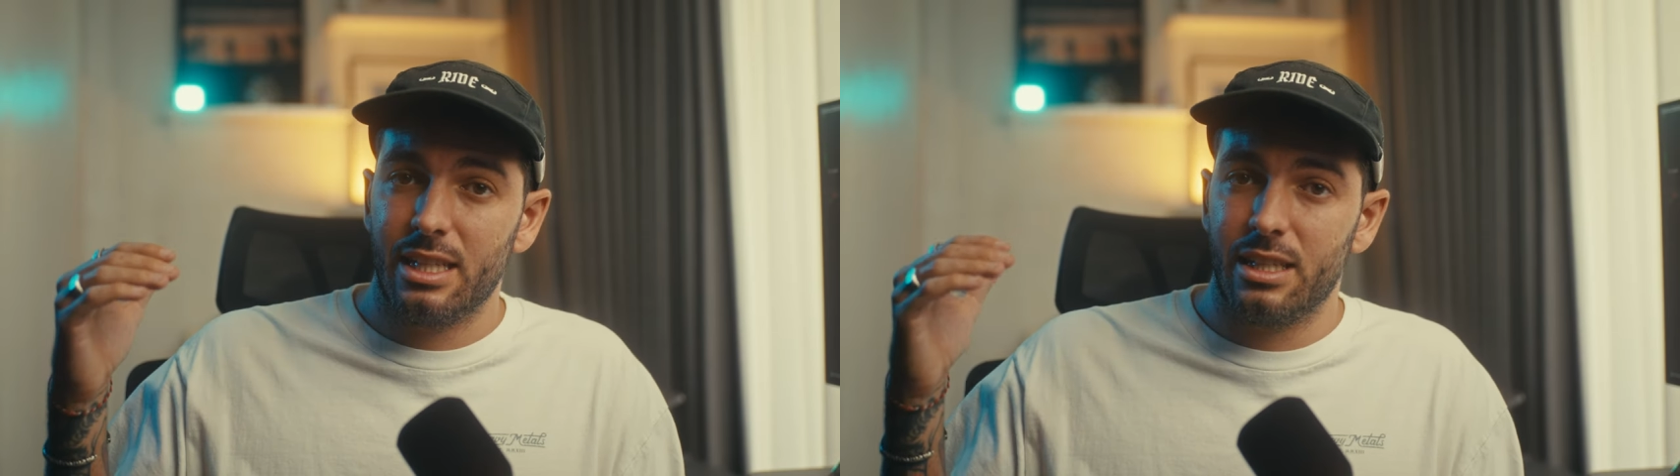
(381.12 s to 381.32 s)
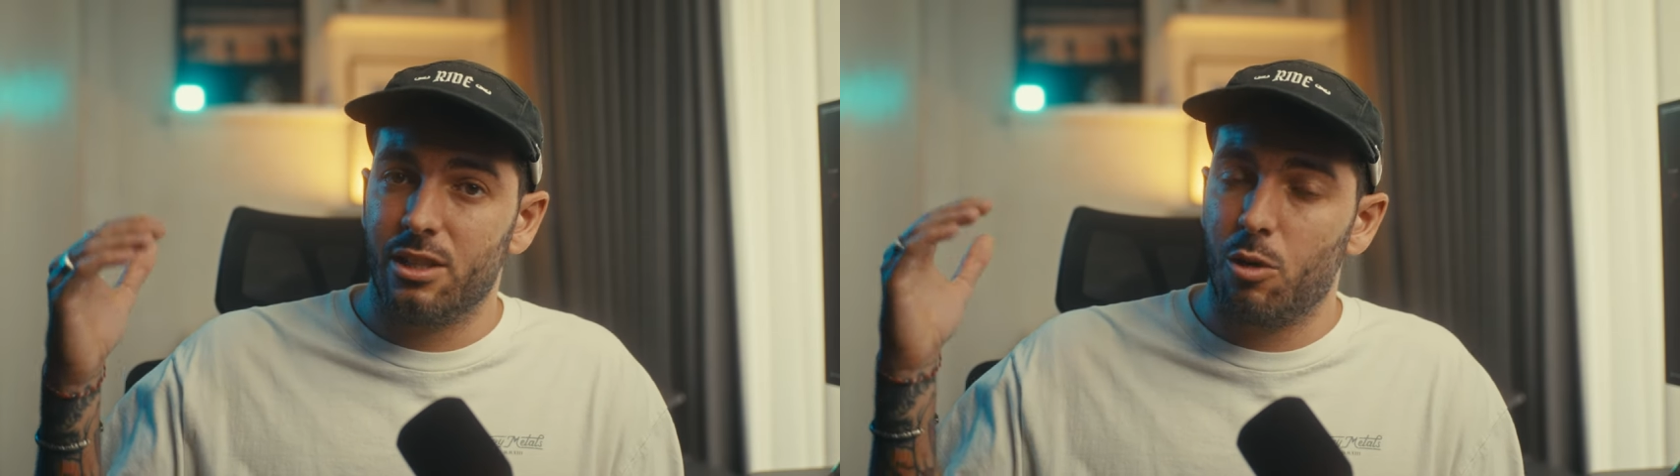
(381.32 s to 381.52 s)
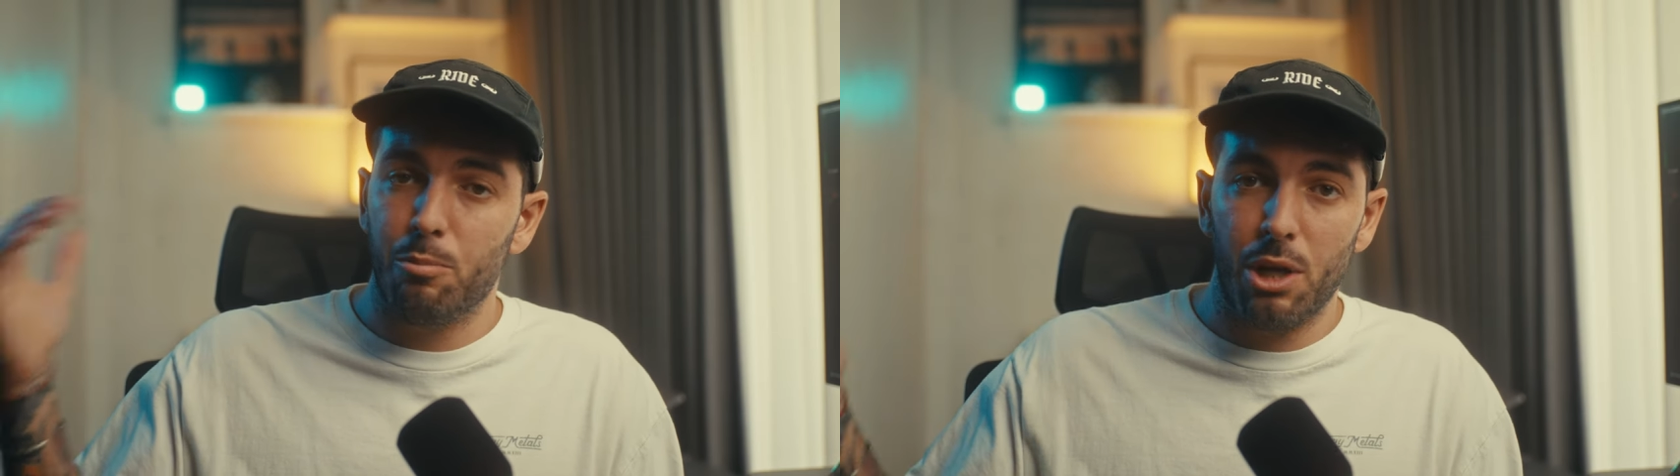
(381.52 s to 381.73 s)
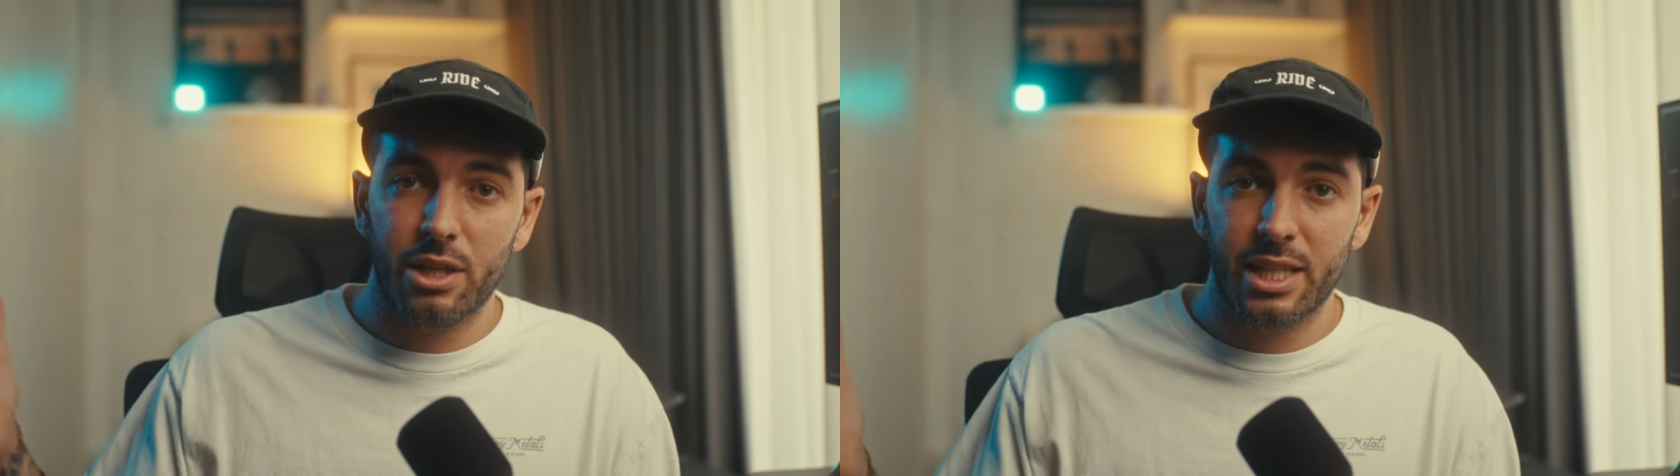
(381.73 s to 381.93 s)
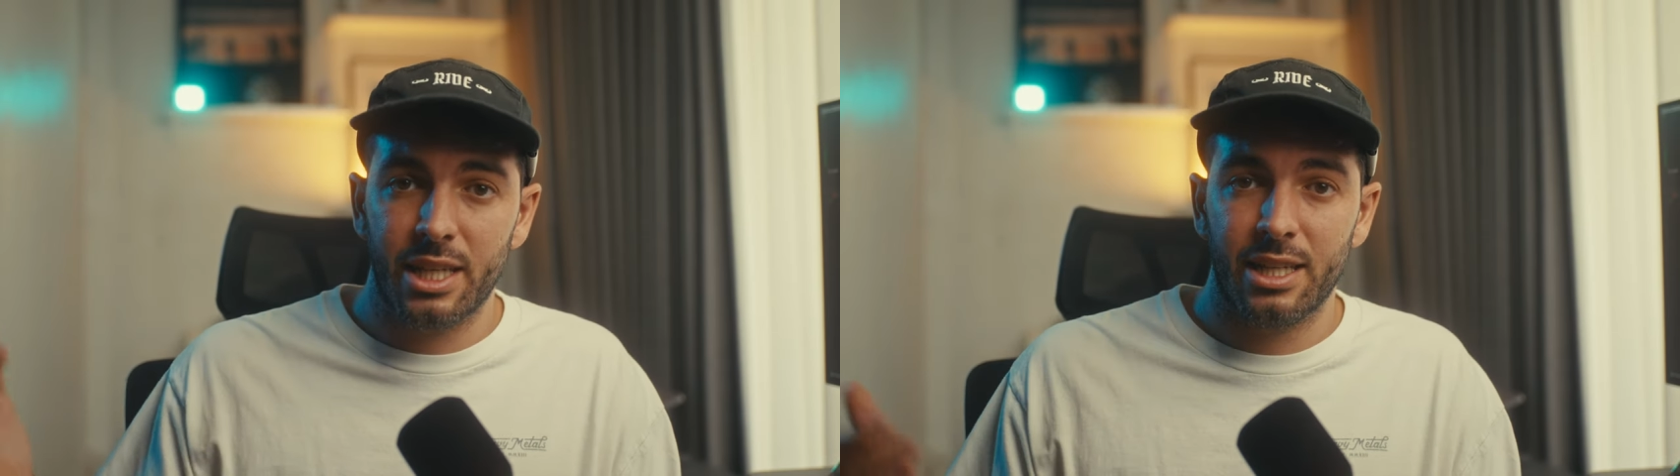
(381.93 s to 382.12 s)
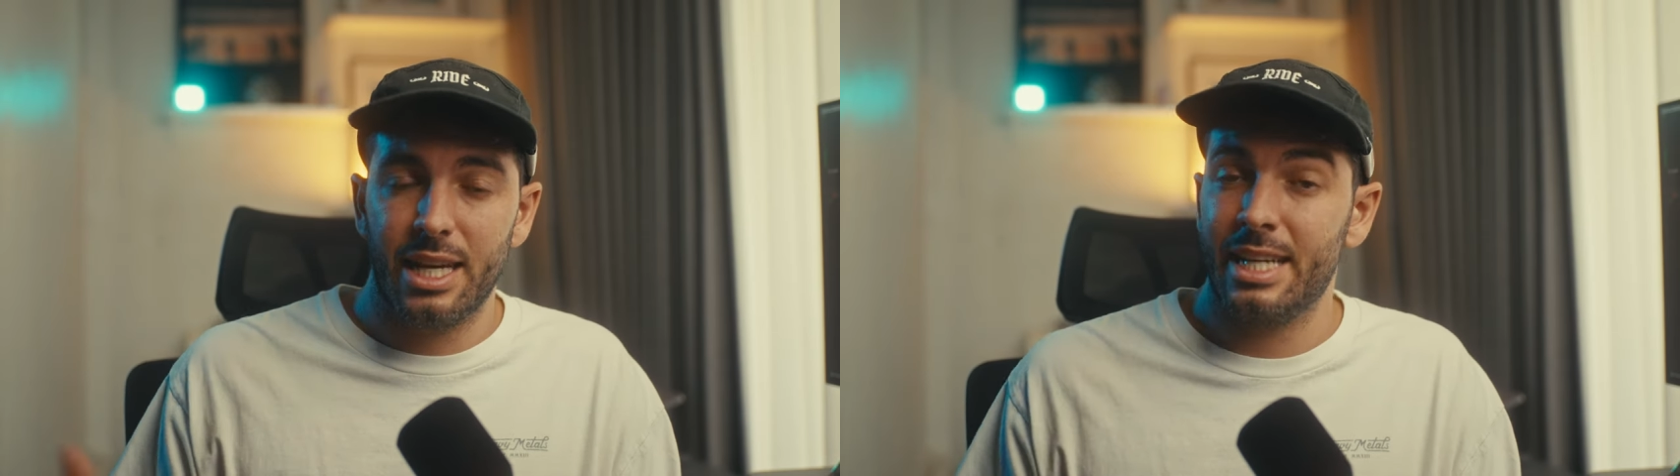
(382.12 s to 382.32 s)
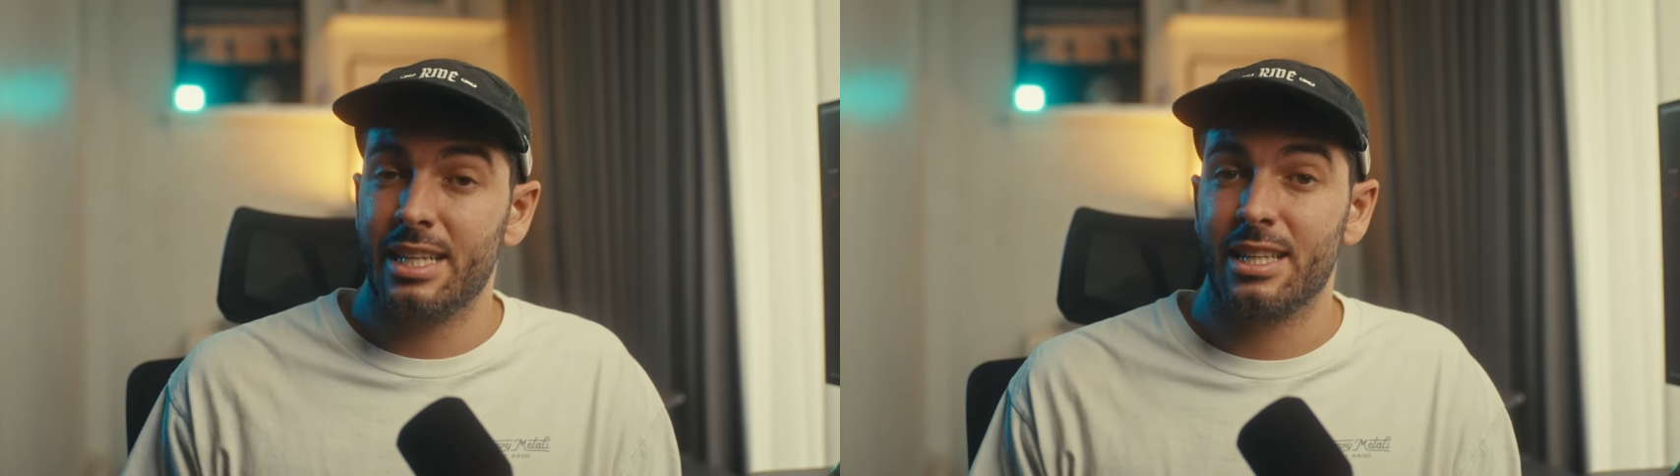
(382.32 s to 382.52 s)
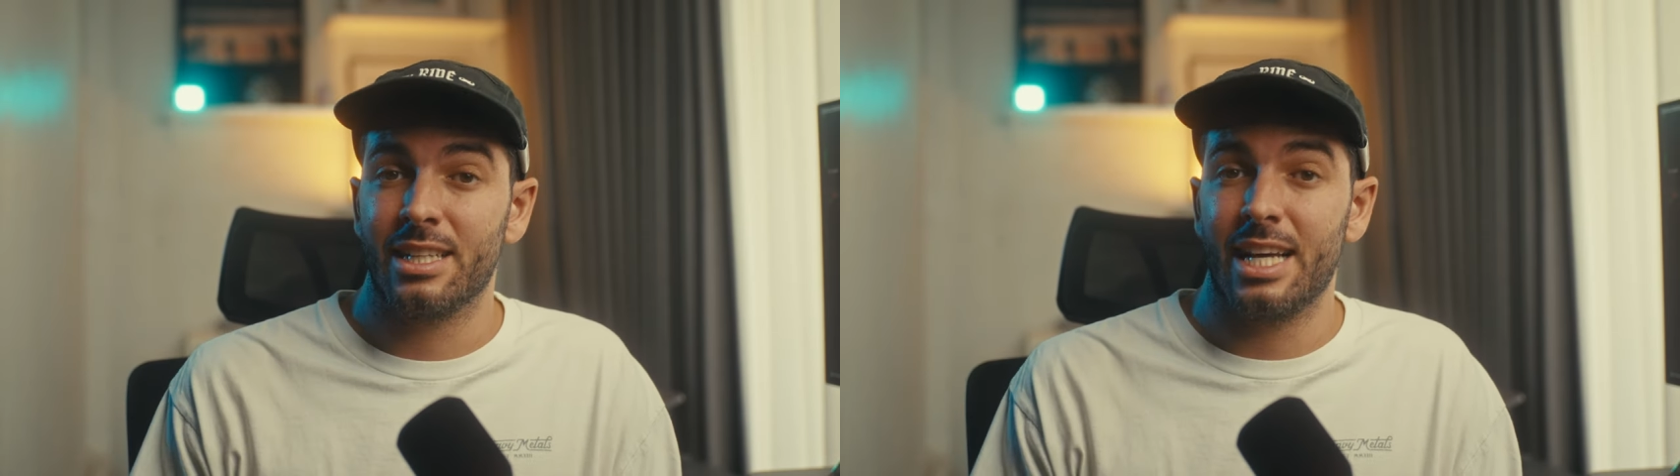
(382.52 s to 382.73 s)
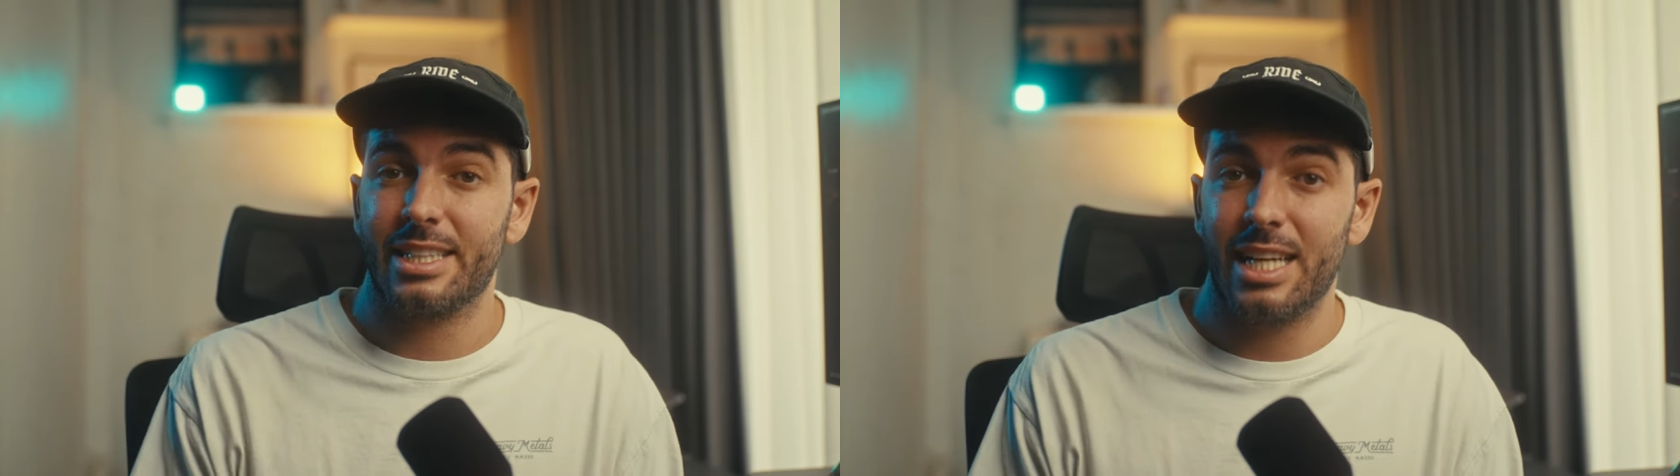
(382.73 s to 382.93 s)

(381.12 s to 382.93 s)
you know, blocking, anything like